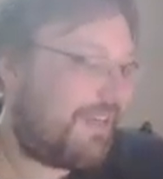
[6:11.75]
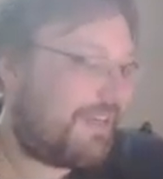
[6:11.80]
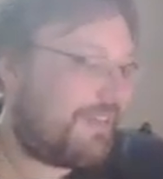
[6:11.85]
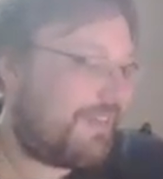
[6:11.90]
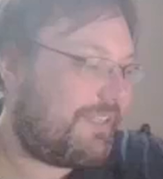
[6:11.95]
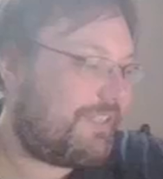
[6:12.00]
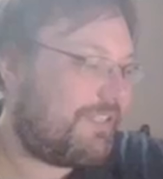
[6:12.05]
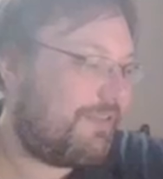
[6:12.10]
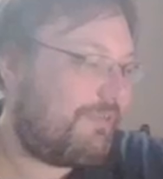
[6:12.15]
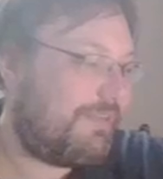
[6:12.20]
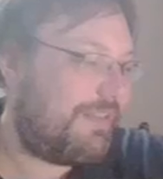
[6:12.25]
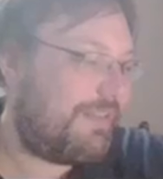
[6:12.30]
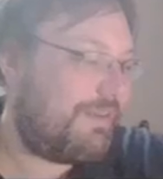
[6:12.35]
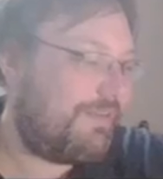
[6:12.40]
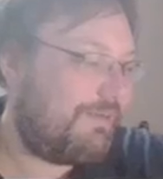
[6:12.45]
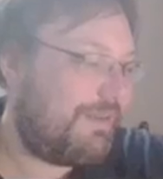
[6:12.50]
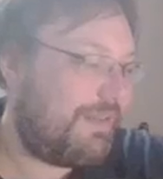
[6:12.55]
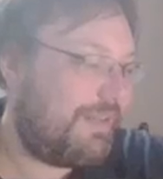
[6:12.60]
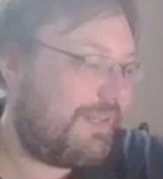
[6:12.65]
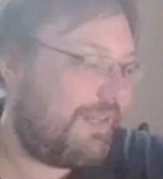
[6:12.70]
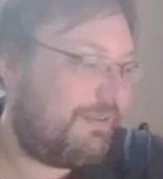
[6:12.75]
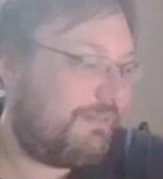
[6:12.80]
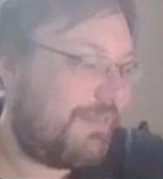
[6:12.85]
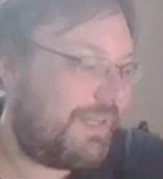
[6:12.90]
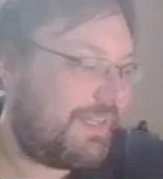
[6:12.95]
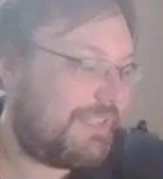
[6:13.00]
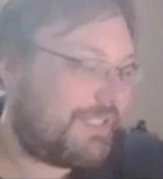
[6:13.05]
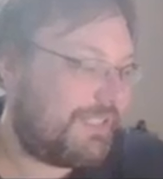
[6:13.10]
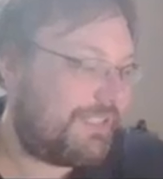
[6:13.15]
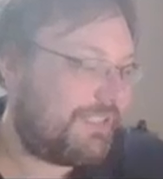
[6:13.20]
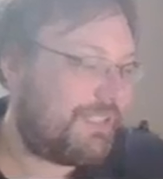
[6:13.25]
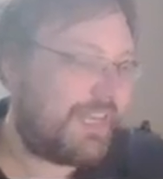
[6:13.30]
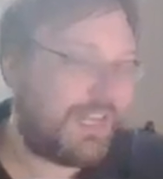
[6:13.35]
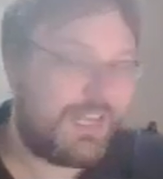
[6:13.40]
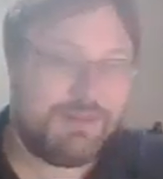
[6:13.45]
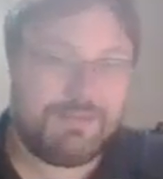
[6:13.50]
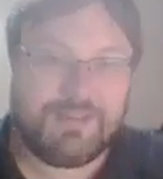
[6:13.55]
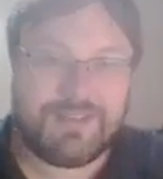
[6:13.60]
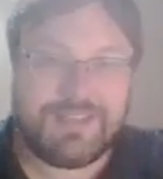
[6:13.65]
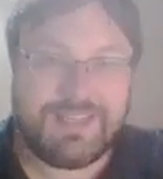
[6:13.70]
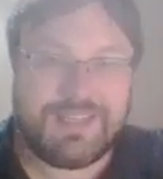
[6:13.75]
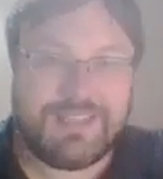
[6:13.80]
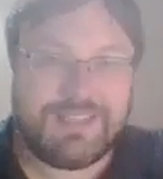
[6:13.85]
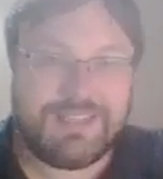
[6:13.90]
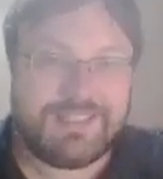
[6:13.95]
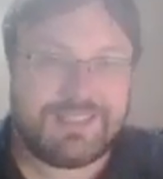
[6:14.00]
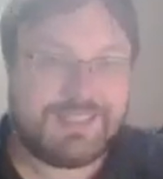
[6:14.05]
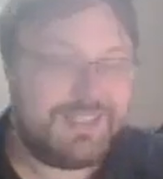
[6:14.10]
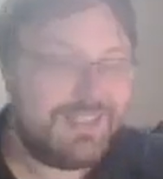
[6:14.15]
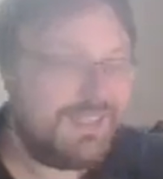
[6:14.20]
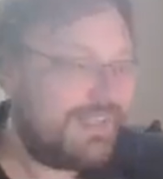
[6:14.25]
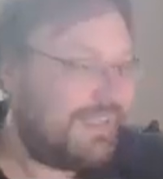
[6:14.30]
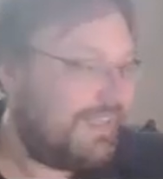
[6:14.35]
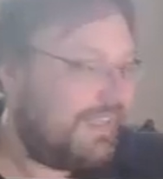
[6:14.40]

I think Toby did a really amazing job on these.